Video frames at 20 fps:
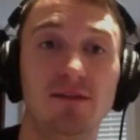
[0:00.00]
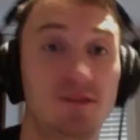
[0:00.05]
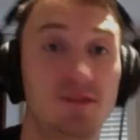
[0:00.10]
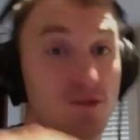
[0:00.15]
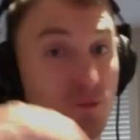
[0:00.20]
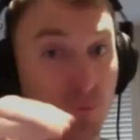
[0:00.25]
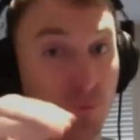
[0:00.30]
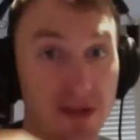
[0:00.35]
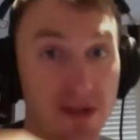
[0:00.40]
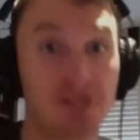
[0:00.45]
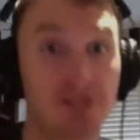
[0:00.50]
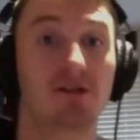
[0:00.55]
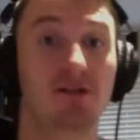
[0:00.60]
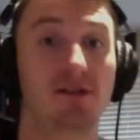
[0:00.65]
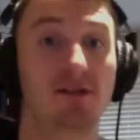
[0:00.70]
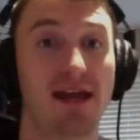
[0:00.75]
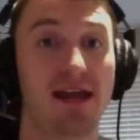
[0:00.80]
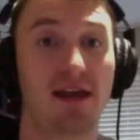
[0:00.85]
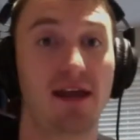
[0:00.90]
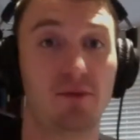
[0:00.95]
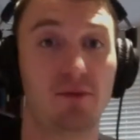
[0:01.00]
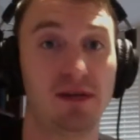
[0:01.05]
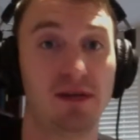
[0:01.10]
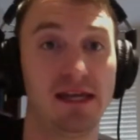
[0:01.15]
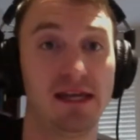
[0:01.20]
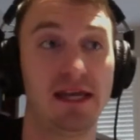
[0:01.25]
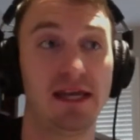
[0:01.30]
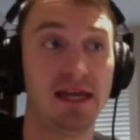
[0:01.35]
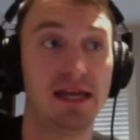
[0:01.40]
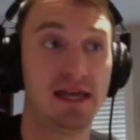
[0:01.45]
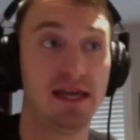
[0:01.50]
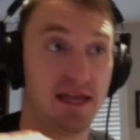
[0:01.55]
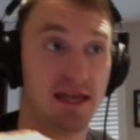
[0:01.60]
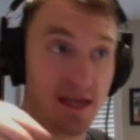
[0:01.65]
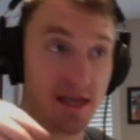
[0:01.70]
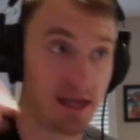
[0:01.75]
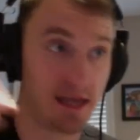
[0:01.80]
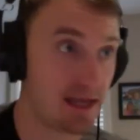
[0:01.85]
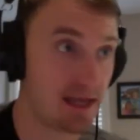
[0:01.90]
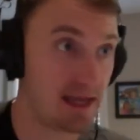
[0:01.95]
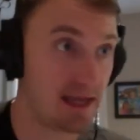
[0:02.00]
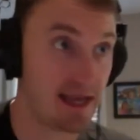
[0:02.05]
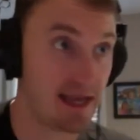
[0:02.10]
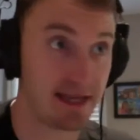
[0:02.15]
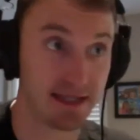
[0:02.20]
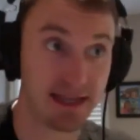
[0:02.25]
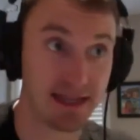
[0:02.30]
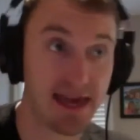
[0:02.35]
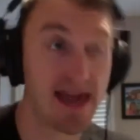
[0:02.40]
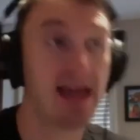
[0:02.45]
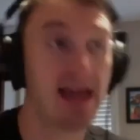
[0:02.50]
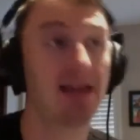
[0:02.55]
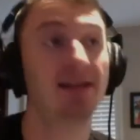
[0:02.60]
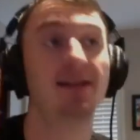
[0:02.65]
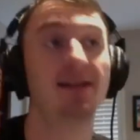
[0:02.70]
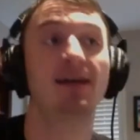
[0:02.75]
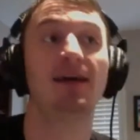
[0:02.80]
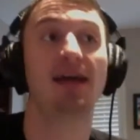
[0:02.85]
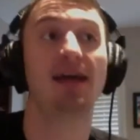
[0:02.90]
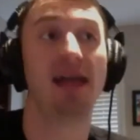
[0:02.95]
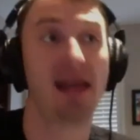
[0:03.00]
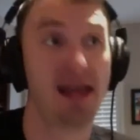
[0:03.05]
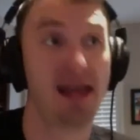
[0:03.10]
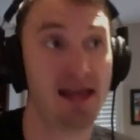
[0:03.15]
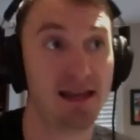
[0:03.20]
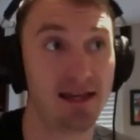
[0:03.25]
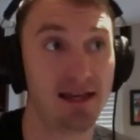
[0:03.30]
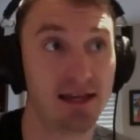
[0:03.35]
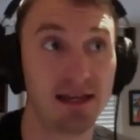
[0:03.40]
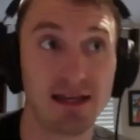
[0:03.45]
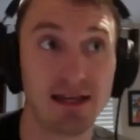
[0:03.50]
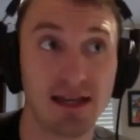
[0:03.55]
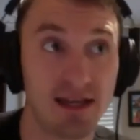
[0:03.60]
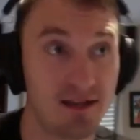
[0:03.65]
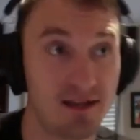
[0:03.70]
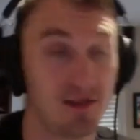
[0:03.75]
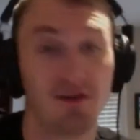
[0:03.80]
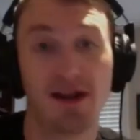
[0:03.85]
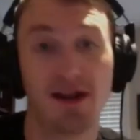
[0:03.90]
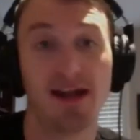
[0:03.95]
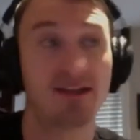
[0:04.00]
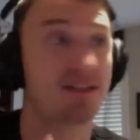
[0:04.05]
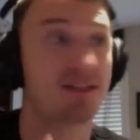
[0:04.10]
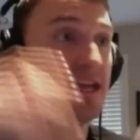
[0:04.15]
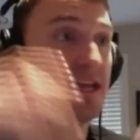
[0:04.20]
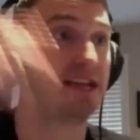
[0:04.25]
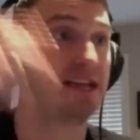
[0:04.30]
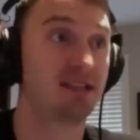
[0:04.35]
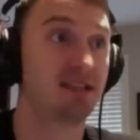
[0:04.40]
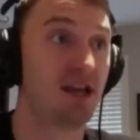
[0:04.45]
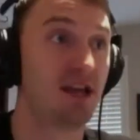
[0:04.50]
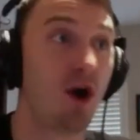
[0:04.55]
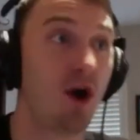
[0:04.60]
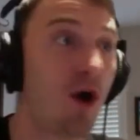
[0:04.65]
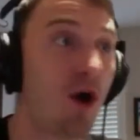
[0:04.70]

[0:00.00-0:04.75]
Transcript: There's racial inequity in Canada and in the United States,